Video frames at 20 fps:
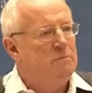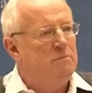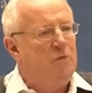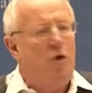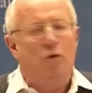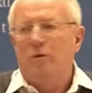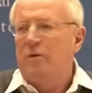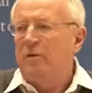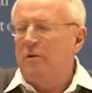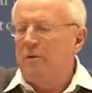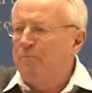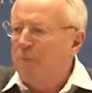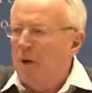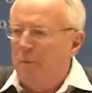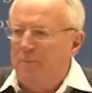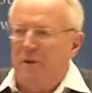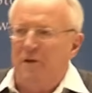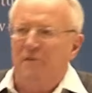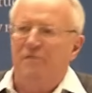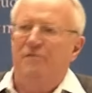Oh, you know, the
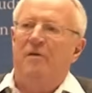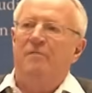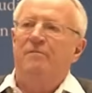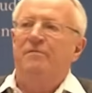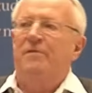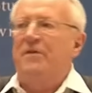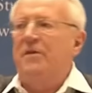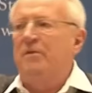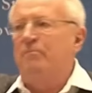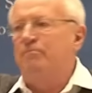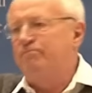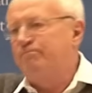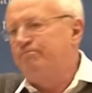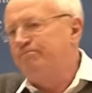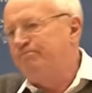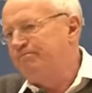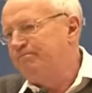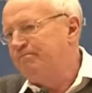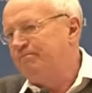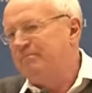Popular Front for the
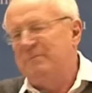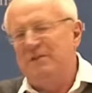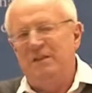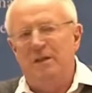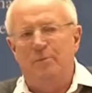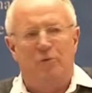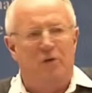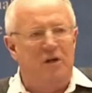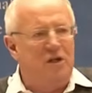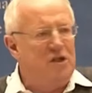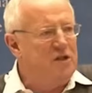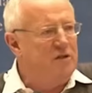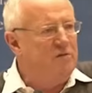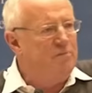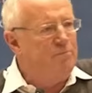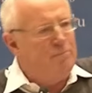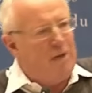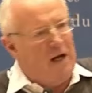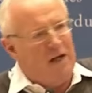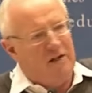Liberation
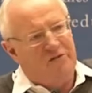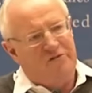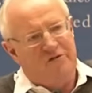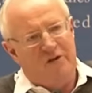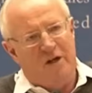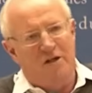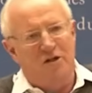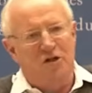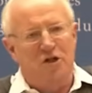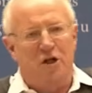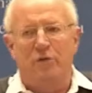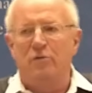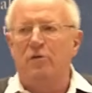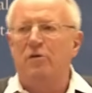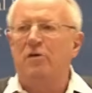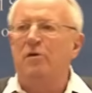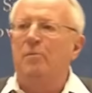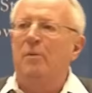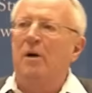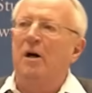of Palestine, General
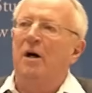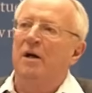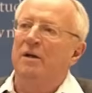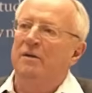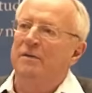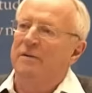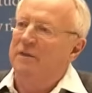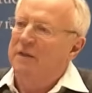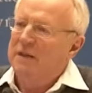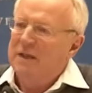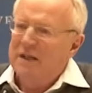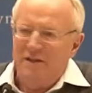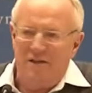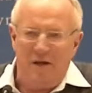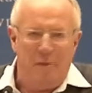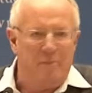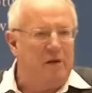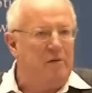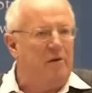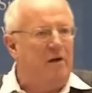Command, the
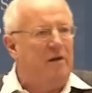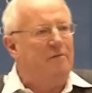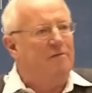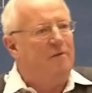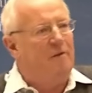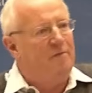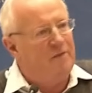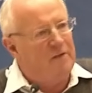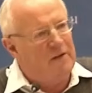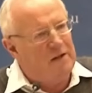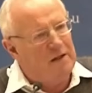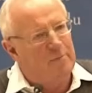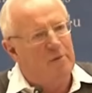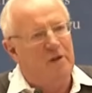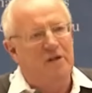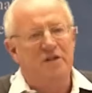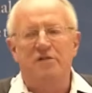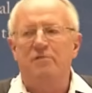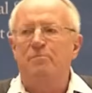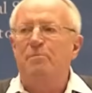Democratic Front for the
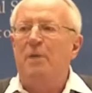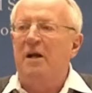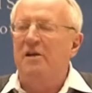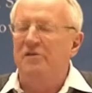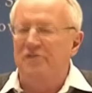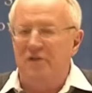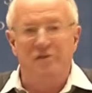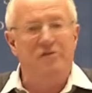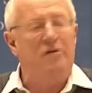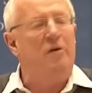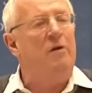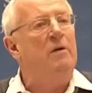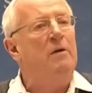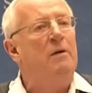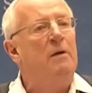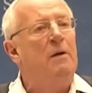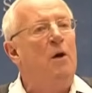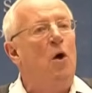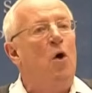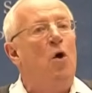Liberation of Palestine, and so on.
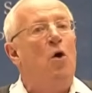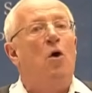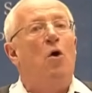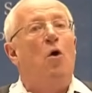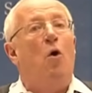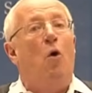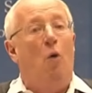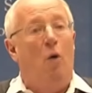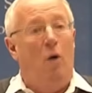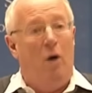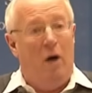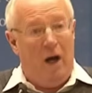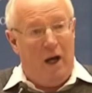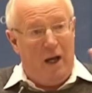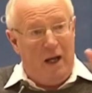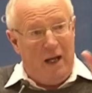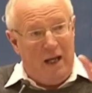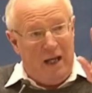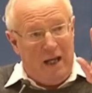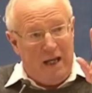
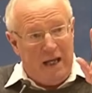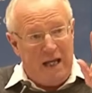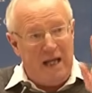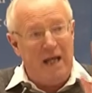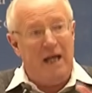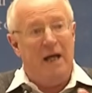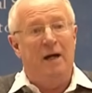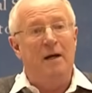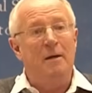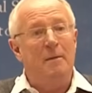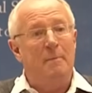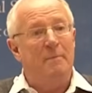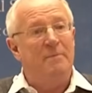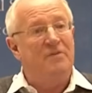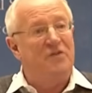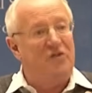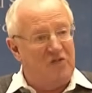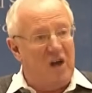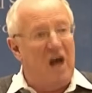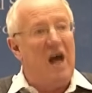Here,
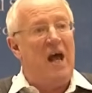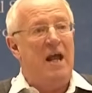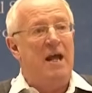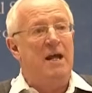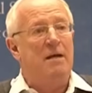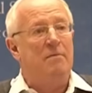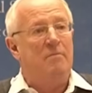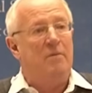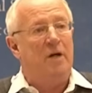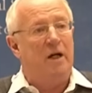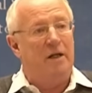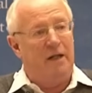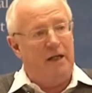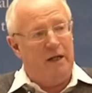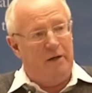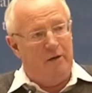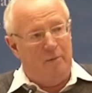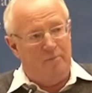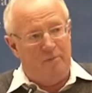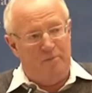today, and
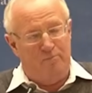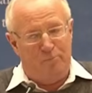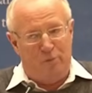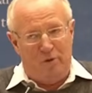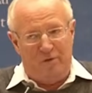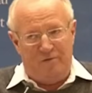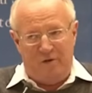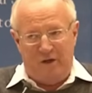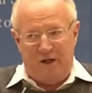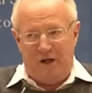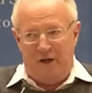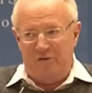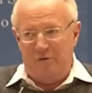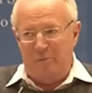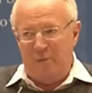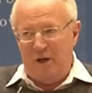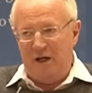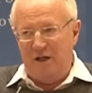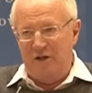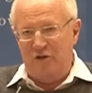here I'm briefly going
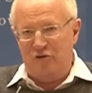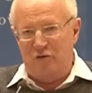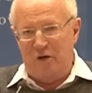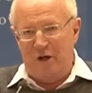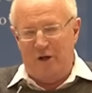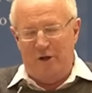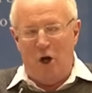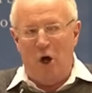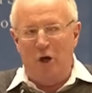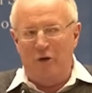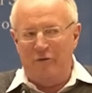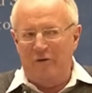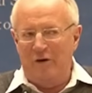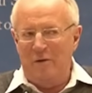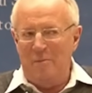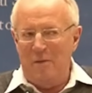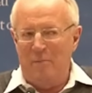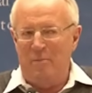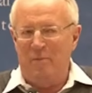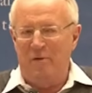to make Israel an
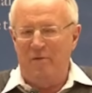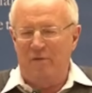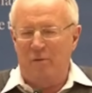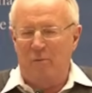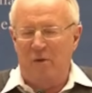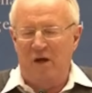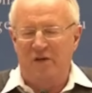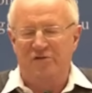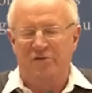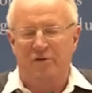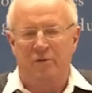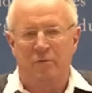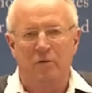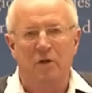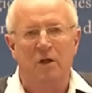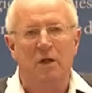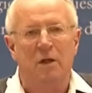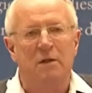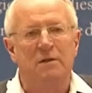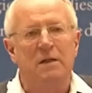honorary member of the Western
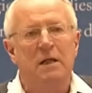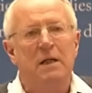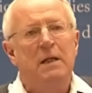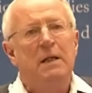world,